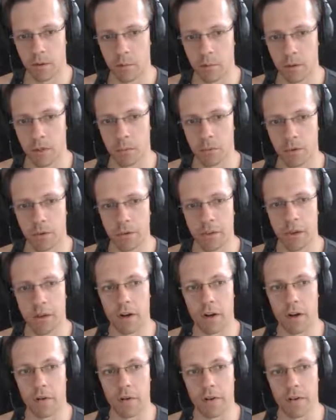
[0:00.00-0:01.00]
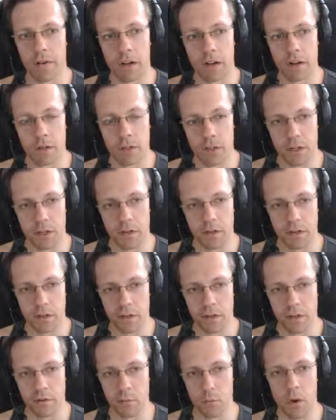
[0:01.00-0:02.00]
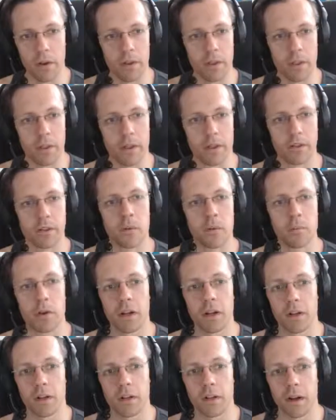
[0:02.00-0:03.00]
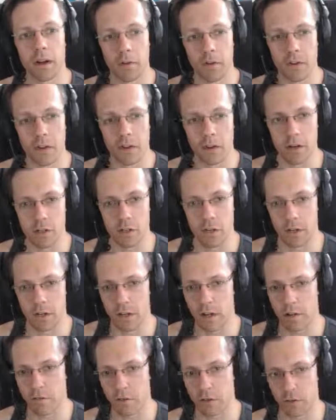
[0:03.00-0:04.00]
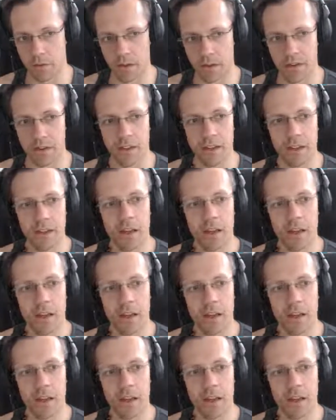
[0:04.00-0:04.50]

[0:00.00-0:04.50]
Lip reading: People that are intelligent at one thing typically are intelligent at everything,